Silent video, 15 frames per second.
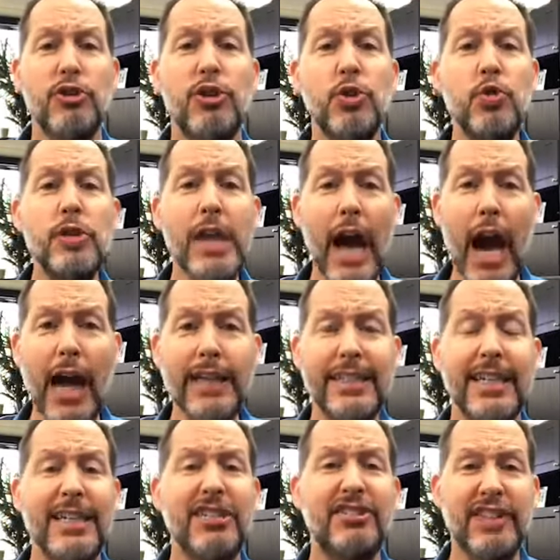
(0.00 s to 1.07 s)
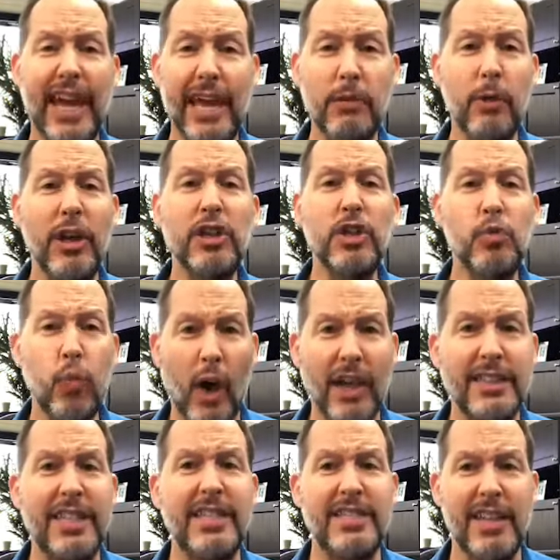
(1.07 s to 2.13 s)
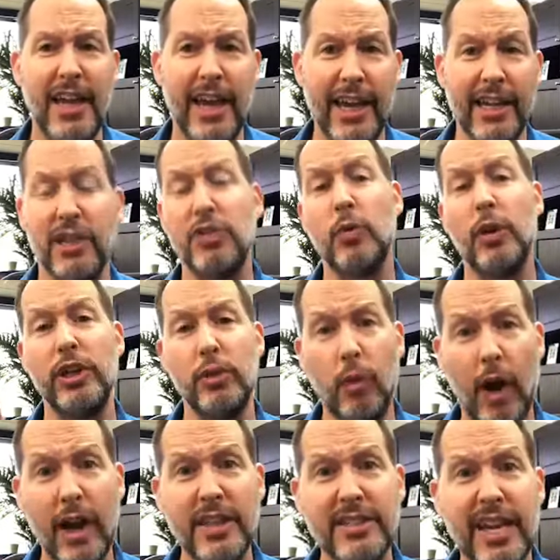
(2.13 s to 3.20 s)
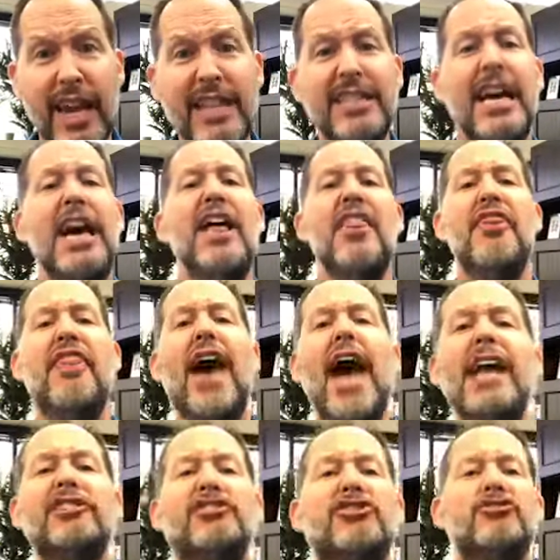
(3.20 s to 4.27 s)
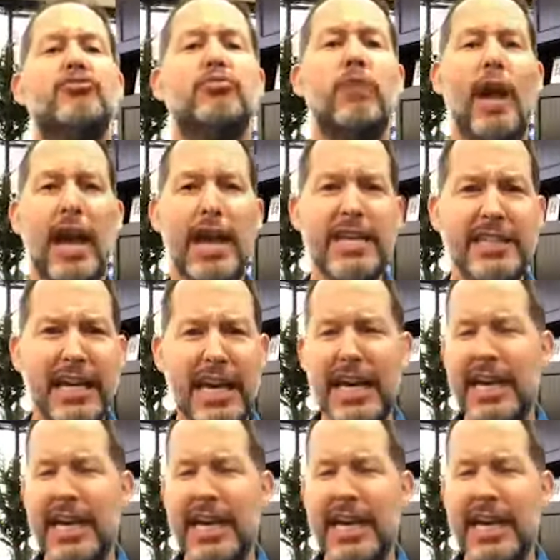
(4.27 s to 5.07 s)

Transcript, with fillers: do not say what you want to say because what you want to say is, that's right,